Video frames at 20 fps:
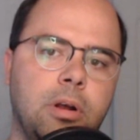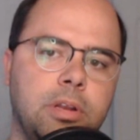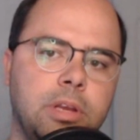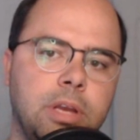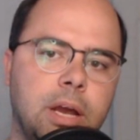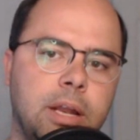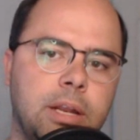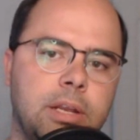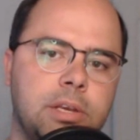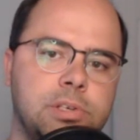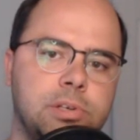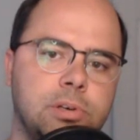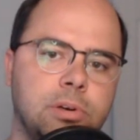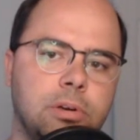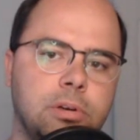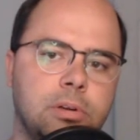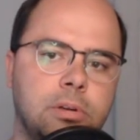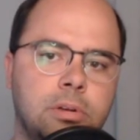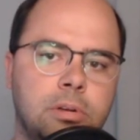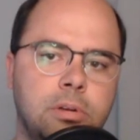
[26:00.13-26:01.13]
Giannis
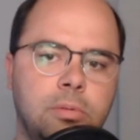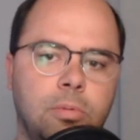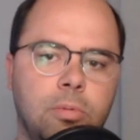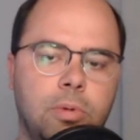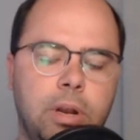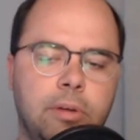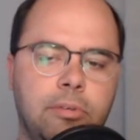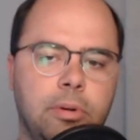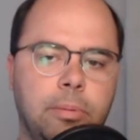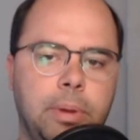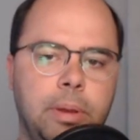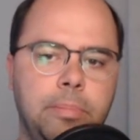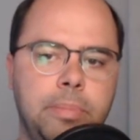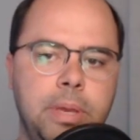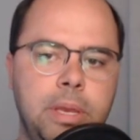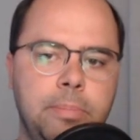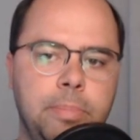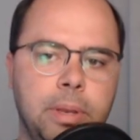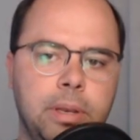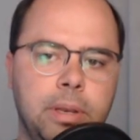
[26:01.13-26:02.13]
or whatever it might
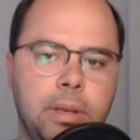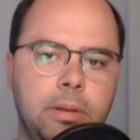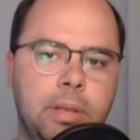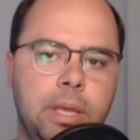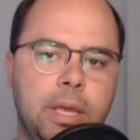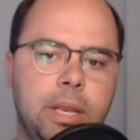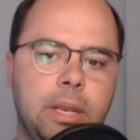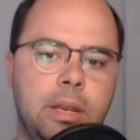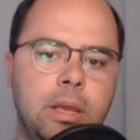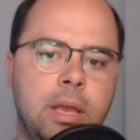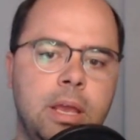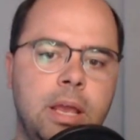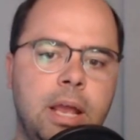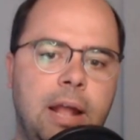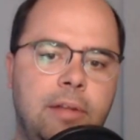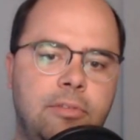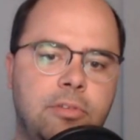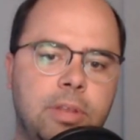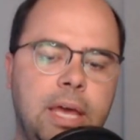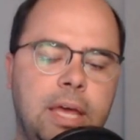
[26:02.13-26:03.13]
be. But then
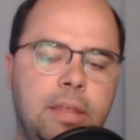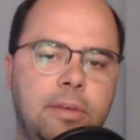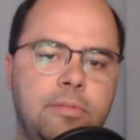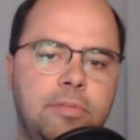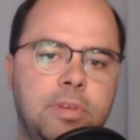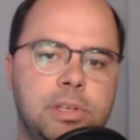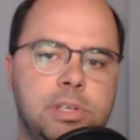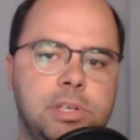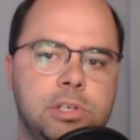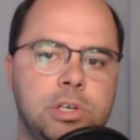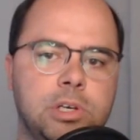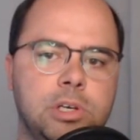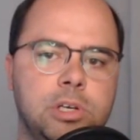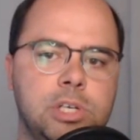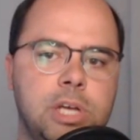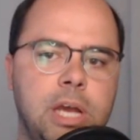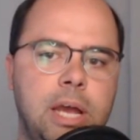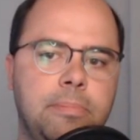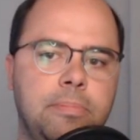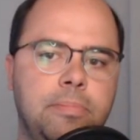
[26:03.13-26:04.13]
after that, they've done such a good
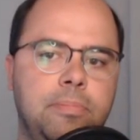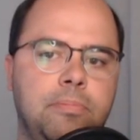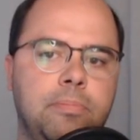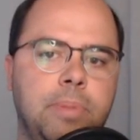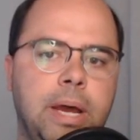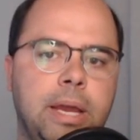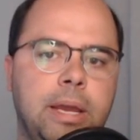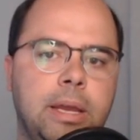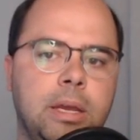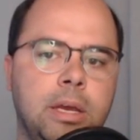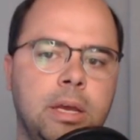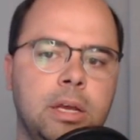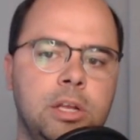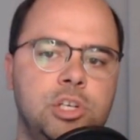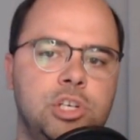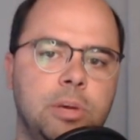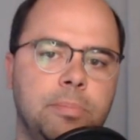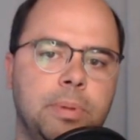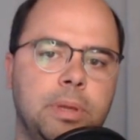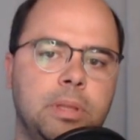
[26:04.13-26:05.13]
job by
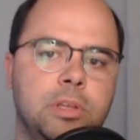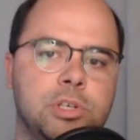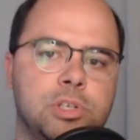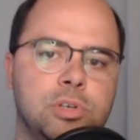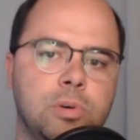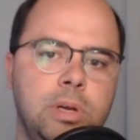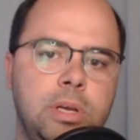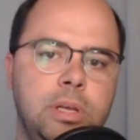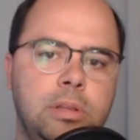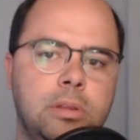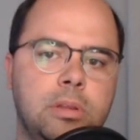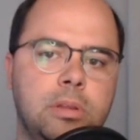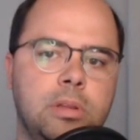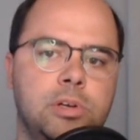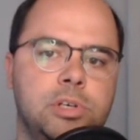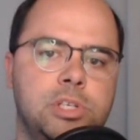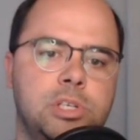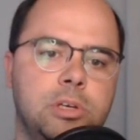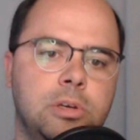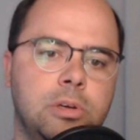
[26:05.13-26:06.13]
jumping the screen. They're
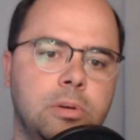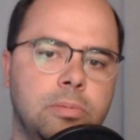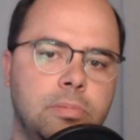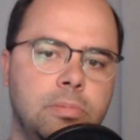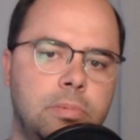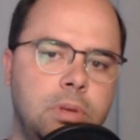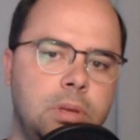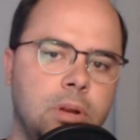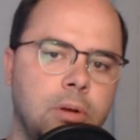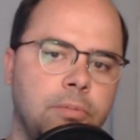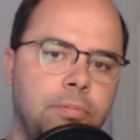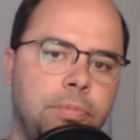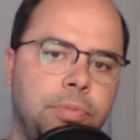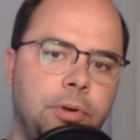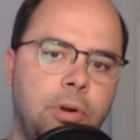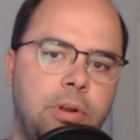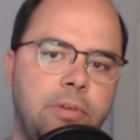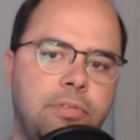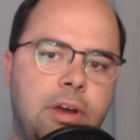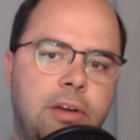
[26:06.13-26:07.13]
still,
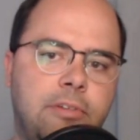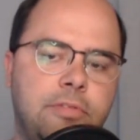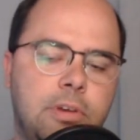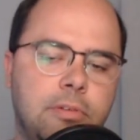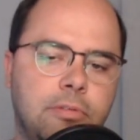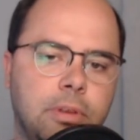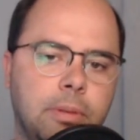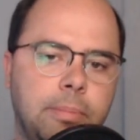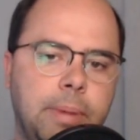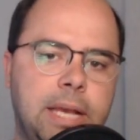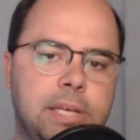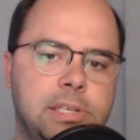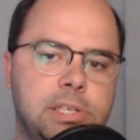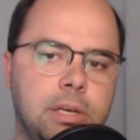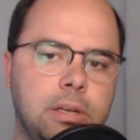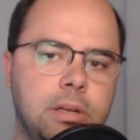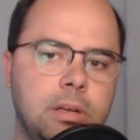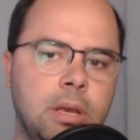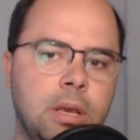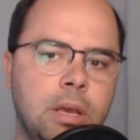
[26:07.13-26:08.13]
35 feet from the
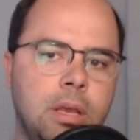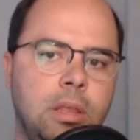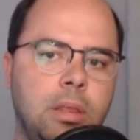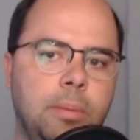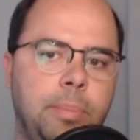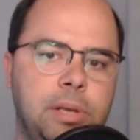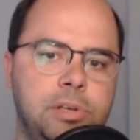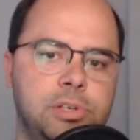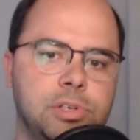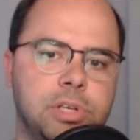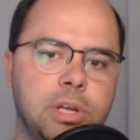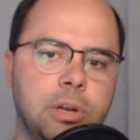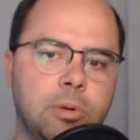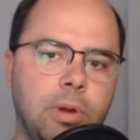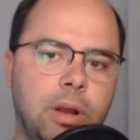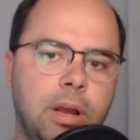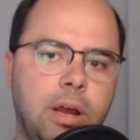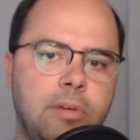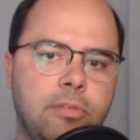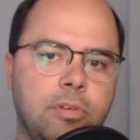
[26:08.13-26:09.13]
basket. The Pacers can
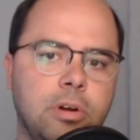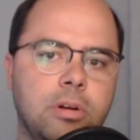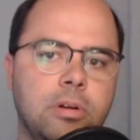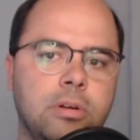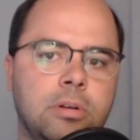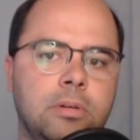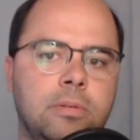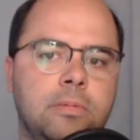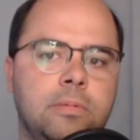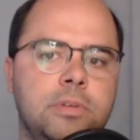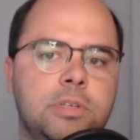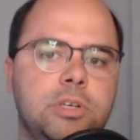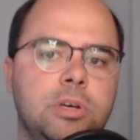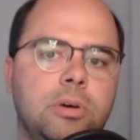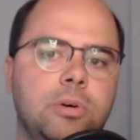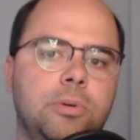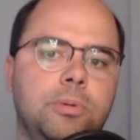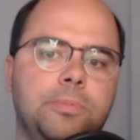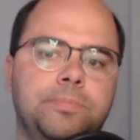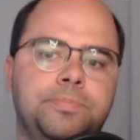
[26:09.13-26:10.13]
recover.
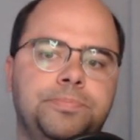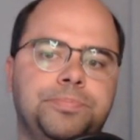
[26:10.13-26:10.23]
So